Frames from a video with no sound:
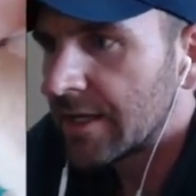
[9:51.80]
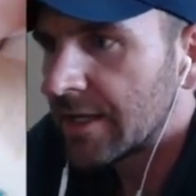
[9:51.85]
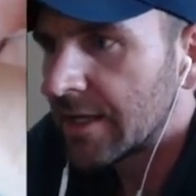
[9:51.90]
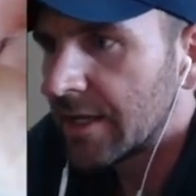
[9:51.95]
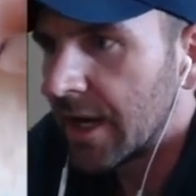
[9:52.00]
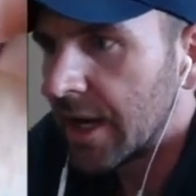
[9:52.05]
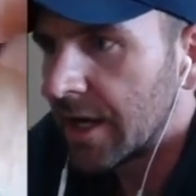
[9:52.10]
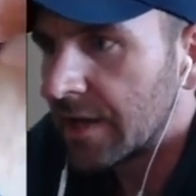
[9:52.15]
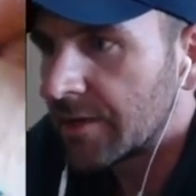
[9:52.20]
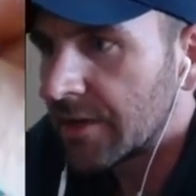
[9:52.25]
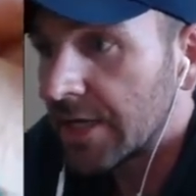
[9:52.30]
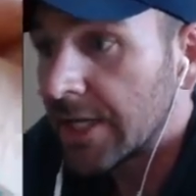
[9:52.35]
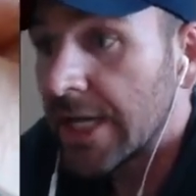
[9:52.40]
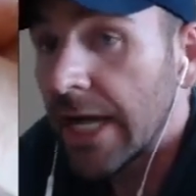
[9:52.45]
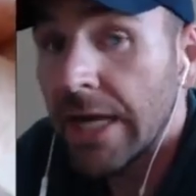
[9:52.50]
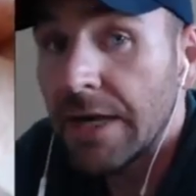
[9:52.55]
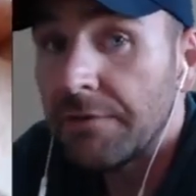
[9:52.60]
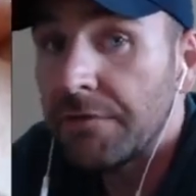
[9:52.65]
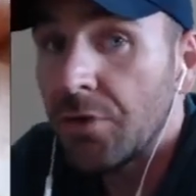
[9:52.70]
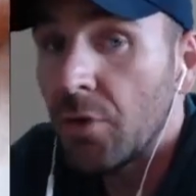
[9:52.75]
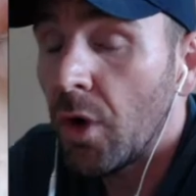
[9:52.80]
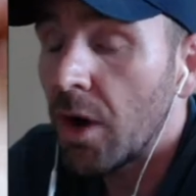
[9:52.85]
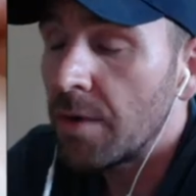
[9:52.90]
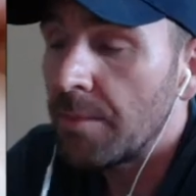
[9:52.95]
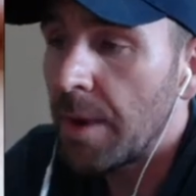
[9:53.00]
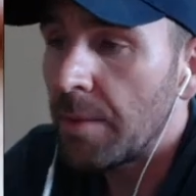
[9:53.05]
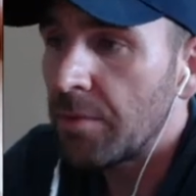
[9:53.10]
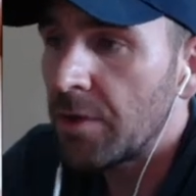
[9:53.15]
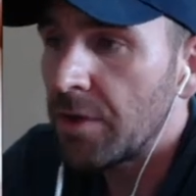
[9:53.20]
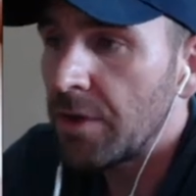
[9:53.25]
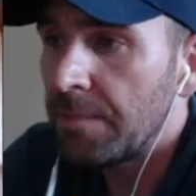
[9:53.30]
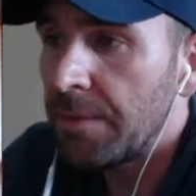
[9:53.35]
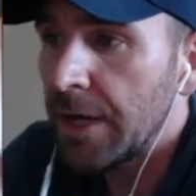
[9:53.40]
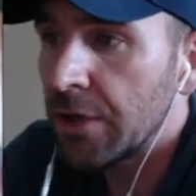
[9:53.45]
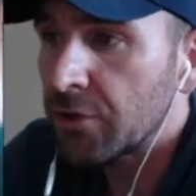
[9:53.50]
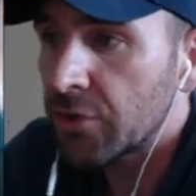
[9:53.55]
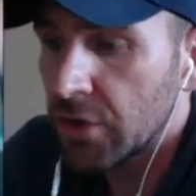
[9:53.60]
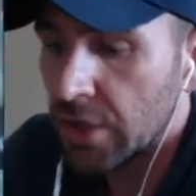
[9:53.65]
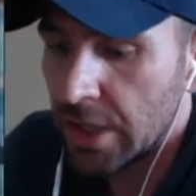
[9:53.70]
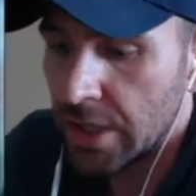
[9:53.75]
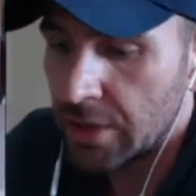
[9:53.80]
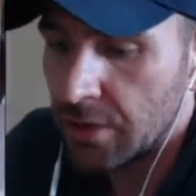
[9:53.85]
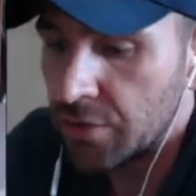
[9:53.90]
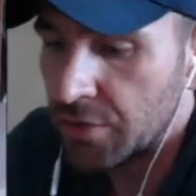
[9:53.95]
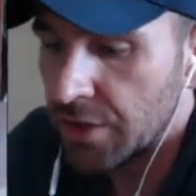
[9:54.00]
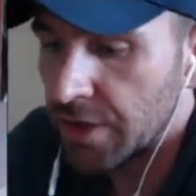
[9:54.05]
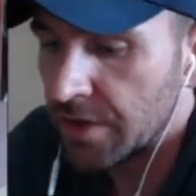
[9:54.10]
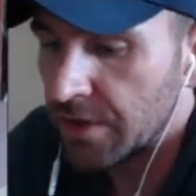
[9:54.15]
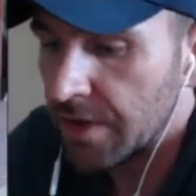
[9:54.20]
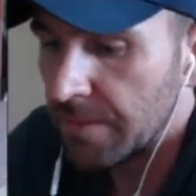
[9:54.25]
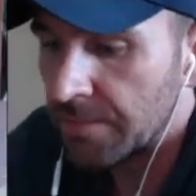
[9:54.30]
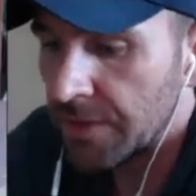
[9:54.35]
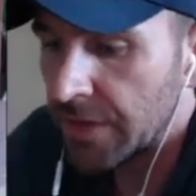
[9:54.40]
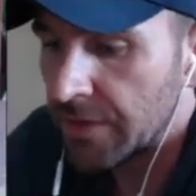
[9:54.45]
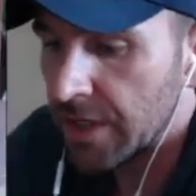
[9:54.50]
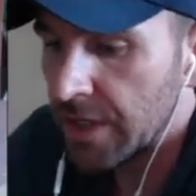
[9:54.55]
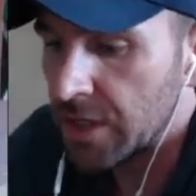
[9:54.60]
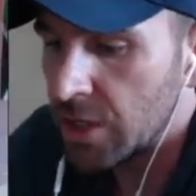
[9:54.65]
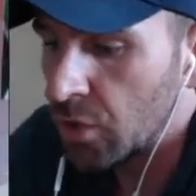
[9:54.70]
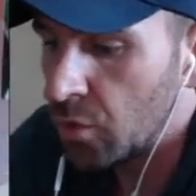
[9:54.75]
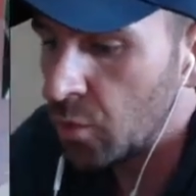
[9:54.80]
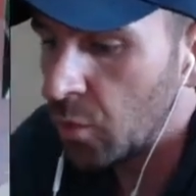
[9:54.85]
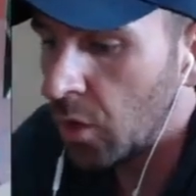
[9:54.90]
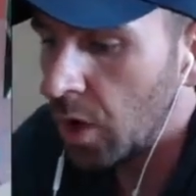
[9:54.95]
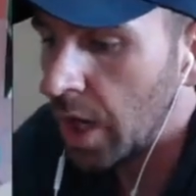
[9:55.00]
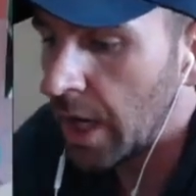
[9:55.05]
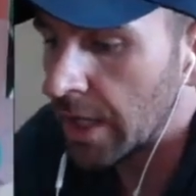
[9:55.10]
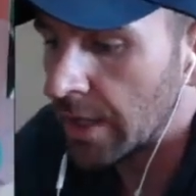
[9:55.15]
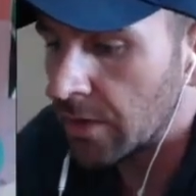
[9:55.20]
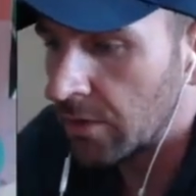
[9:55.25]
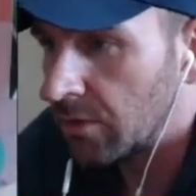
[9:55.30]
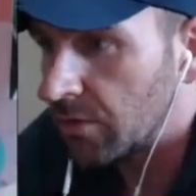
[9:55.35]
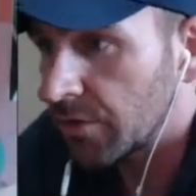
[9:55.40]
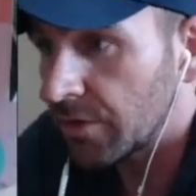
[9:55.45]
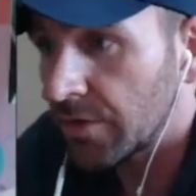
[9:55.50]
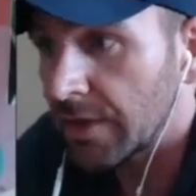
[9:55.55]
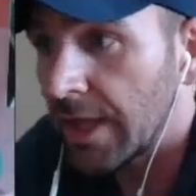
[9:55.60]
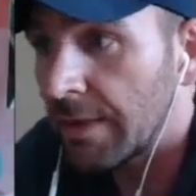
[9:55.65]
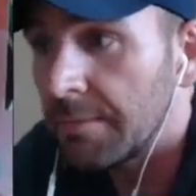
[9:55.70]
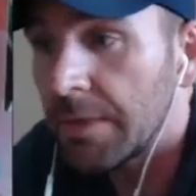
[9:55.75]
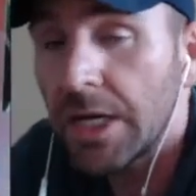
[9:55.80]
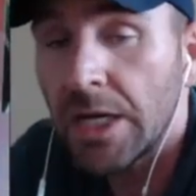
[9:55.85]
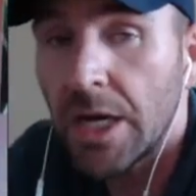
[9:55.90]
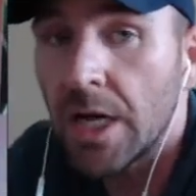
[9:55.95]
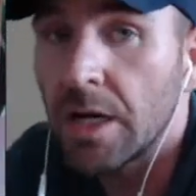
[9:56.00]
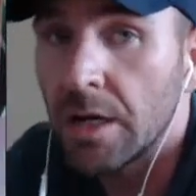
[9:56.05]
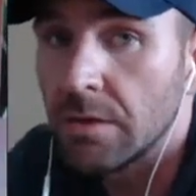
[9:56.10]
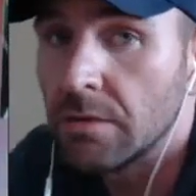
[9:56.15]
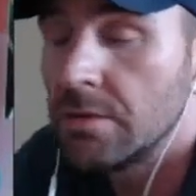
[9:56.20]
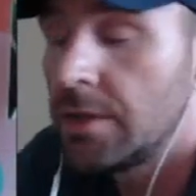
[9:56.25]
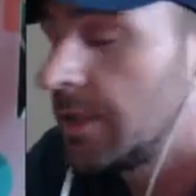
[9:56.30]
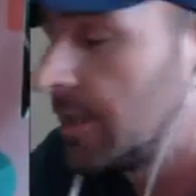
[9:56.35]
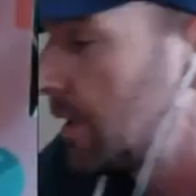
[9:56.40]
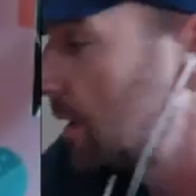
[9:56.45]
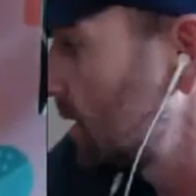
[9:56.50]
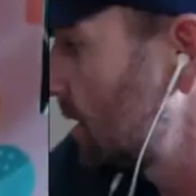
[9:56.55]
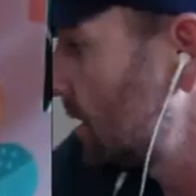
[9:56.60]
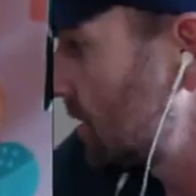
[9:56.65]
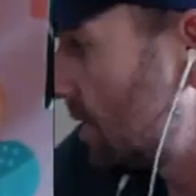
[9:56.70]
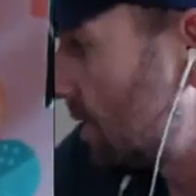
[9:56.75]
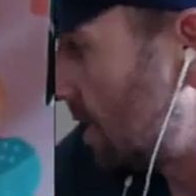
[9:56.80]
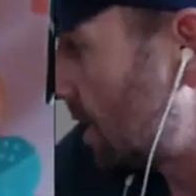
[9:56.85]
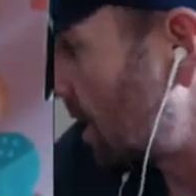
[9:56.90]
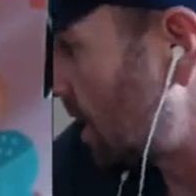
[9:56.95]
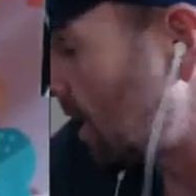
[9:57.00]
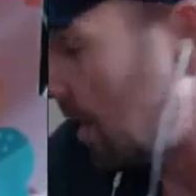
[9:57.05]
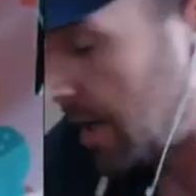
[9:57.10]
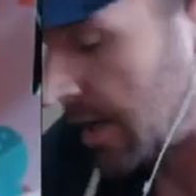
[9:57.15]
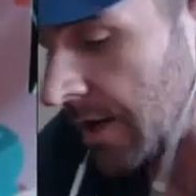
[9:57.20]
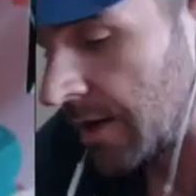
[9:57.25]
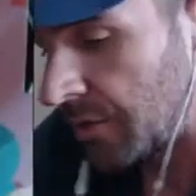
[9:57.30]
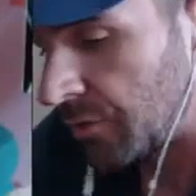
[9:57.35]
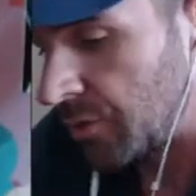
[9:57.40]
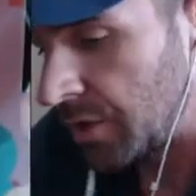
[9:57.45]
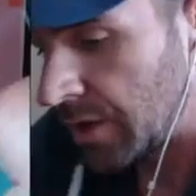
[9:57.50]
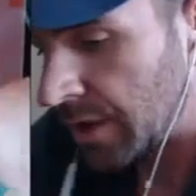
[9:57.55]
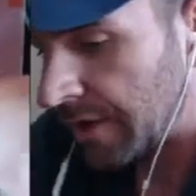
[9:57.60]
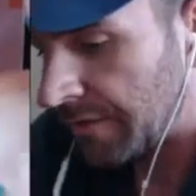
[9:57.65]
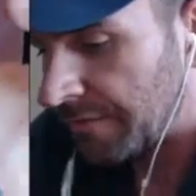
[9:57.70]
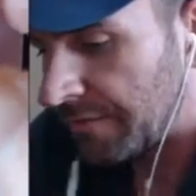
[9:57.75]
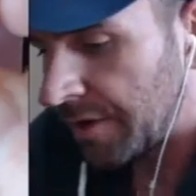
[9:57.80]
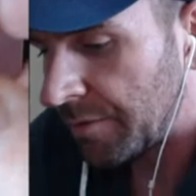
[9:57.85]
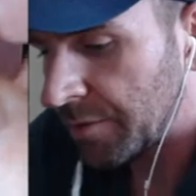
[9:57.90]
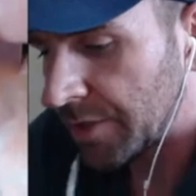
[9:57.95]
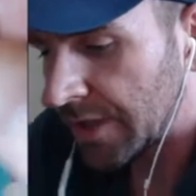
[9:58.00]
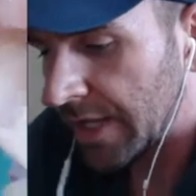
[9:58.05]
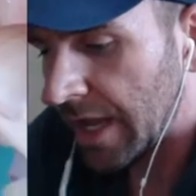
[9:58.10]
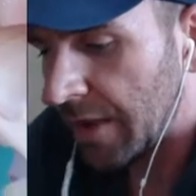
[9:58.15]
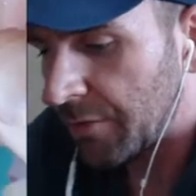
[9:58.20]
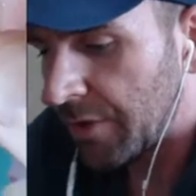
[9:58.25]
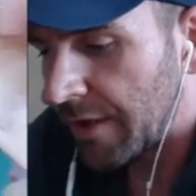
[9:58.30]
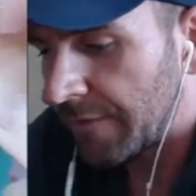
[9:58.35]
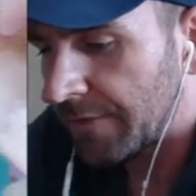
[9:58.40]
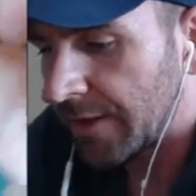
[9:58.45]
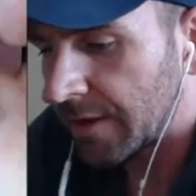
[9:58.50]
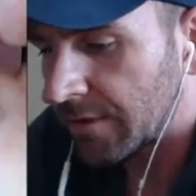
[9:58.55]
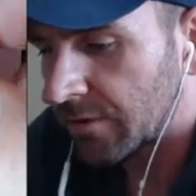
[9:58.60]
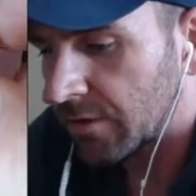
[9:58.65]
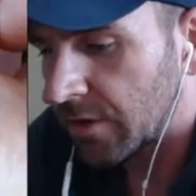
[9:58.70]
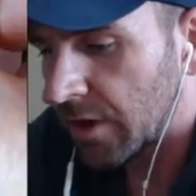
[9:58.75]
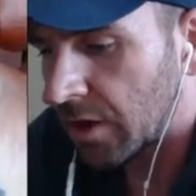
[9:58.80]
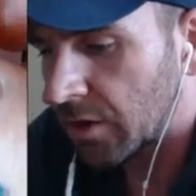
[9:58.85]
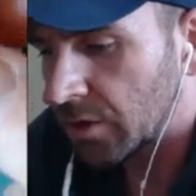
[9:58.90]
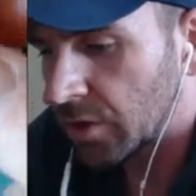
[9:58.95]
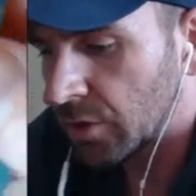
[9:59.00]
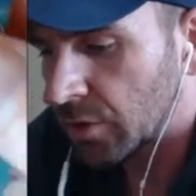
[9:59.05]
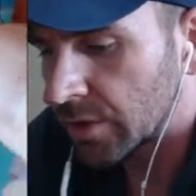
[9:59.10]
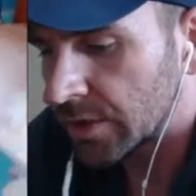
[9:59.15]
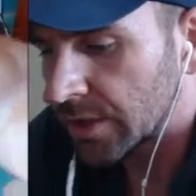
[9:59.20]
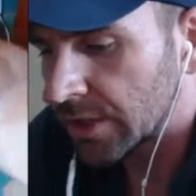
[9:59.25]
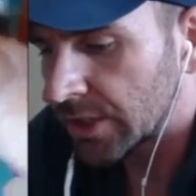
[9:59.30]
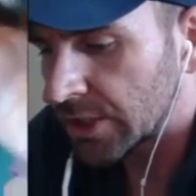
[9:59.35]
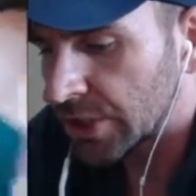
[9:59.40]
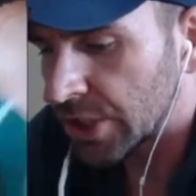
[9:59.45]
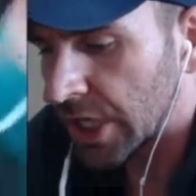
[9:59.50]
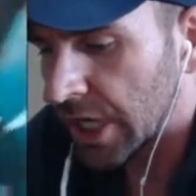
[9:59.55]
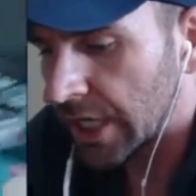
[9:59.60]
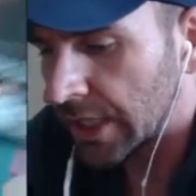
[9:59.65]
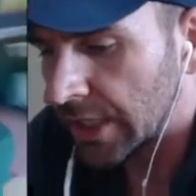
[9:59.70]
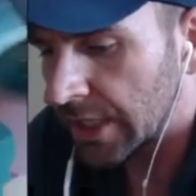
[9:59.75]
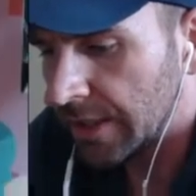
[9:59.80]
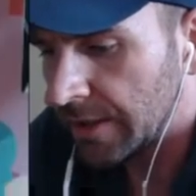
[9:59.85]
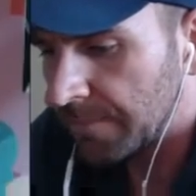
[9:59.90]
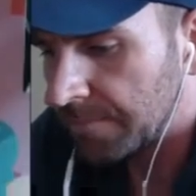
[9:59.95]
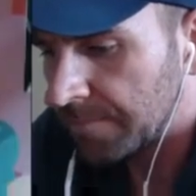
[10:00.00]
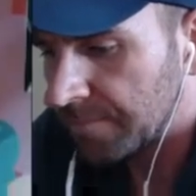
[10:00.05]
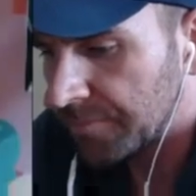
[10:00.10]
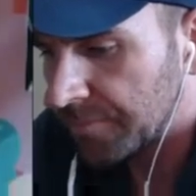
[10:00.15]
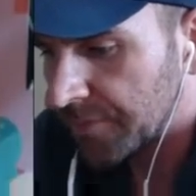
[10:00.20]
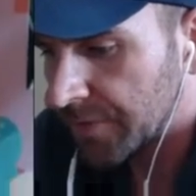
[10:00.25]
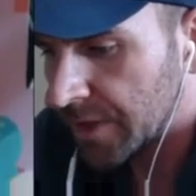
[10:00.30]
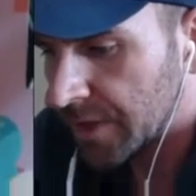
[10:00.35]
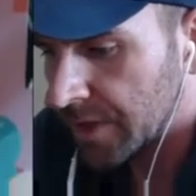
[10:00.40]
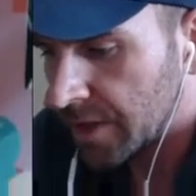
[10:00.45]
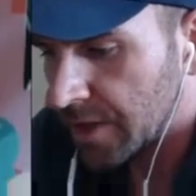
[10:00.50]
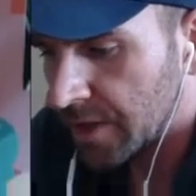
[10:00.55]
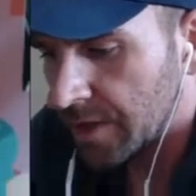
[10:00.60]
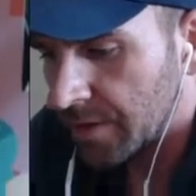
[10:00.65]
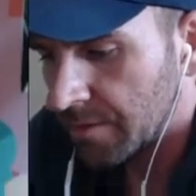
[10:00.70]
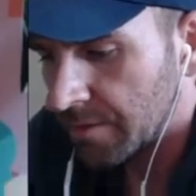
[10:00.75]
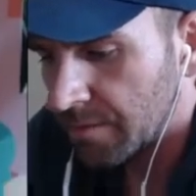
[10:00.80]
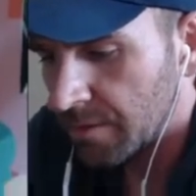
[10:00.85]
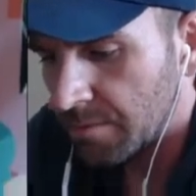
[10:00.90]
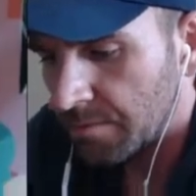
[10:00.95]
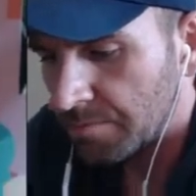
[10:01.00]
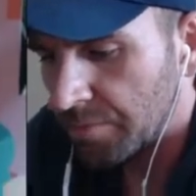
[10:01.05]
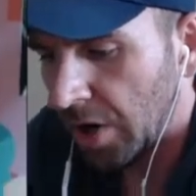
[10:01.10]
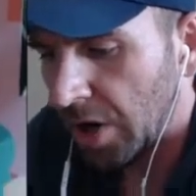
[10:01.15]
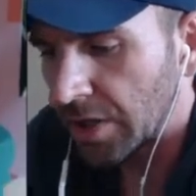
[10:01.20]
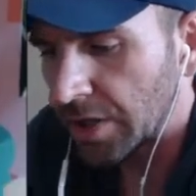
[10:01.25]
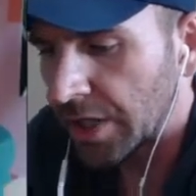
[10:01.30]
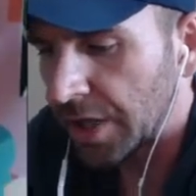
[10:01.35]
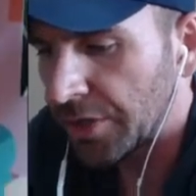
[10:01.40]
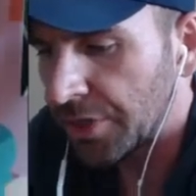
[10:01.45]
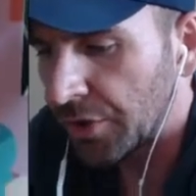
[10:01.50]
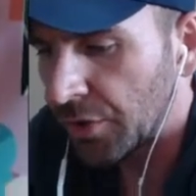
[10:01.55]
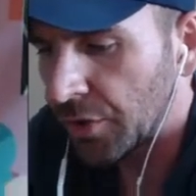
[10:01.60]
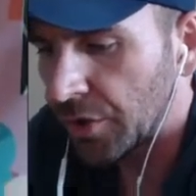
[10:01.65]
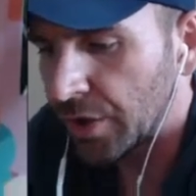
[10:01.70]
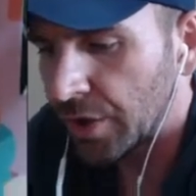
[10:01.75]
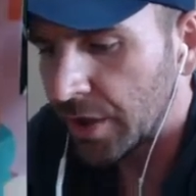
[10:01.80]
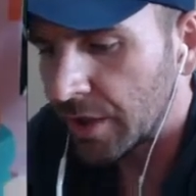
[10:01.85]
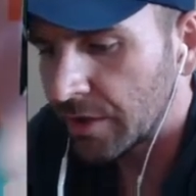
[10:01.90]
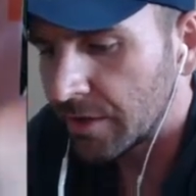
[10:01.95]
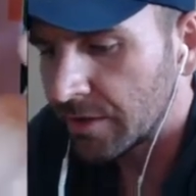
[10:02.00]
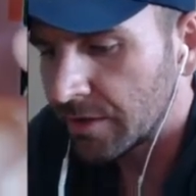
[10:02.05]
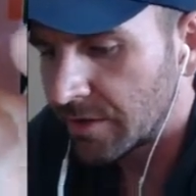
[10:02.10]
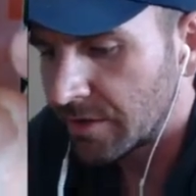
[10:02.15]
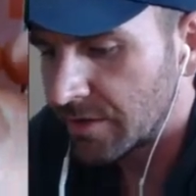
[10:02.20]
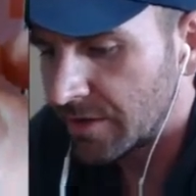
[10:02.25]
Nice. And again, if you are a member of the Patreon and you see something that you want, you just let me know. We'll have fun with that. We have the Star-Lord T'Challa, Party Thor.